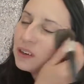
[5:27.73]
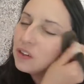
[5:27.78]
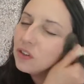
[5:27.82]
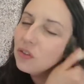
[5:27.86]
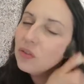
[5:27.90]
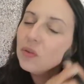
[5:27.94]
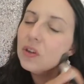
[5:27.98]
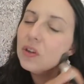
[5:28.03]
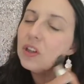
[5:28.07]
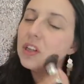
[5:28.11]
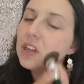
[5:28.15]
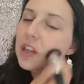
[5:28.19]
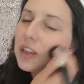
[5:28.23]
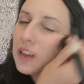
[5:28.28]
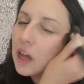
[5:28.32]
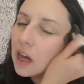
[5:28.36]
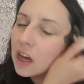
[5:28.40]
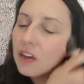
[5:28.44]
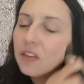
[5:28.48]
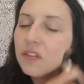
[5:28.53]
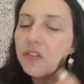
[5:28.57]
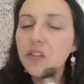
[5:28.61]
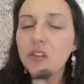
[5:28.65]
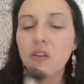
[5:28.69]
I just really
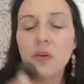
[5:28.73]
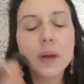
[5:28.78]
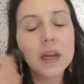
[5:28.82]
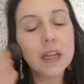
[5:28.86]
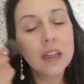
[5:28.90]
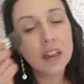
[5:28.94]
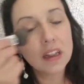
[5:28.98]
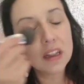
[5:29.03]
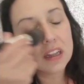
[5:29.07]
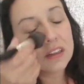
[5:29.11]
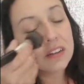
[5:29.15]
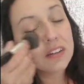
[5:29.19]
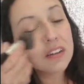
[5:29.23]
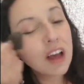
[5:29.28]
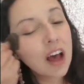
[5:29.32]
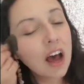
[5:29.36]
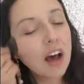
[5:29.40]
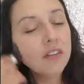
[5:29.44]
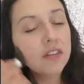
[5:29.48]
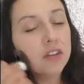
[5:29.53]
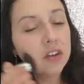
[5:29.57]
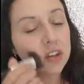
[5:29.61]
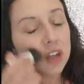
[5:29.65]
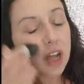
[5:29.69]
love the way that
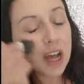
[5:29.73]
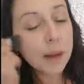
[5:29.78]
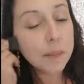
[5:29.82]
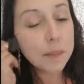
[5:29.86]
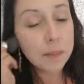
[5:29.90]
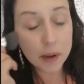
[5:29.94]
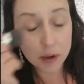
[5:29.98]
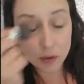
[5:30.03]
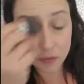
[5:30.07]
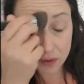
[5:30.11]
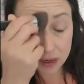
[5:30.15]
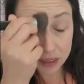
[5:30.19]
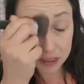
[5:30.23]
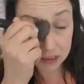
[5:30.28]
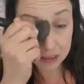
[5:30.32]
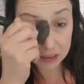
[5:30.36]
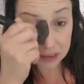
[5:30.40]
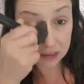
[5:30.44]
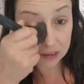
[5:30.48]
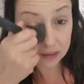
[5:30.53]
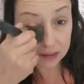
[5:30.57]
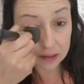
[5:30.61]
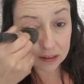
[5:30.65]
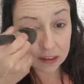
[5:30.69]
this covers up my
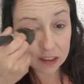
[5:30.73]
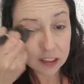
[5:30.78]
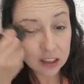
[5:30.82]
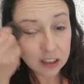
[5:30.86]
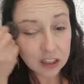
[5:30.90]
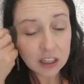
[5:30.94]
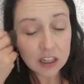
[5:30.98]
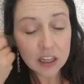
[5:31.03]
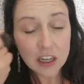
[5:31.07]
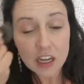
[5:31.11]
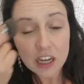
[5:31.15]
redness.